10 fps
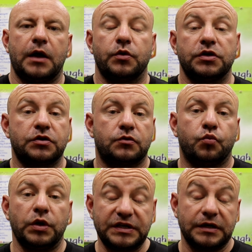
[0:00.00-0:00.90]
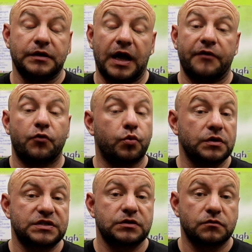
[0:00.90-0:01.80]
UK we didn't have, or
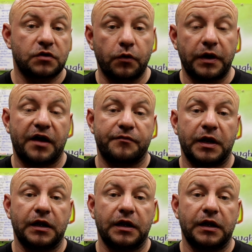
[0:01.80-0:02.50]
we still don't have,